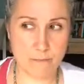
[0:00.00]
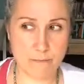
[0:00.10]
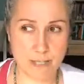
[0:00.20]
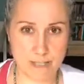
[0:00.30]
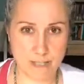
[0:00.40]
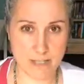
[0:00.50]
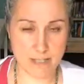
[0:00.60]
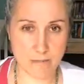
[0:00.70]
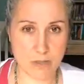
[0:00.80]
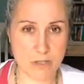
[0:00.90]

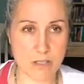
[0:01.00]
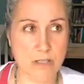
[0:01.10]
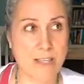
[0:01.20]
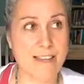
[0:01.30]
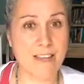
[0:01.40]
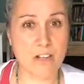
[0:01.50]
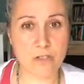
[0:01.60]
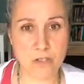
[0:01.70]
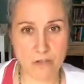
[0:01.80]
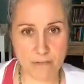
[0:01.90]
message, personal, and then I'll
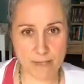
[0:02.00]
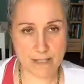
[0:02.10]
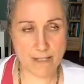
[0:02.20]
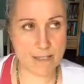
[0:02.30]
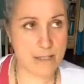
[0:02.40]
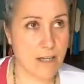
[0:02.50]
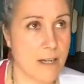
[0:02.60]
do a group message.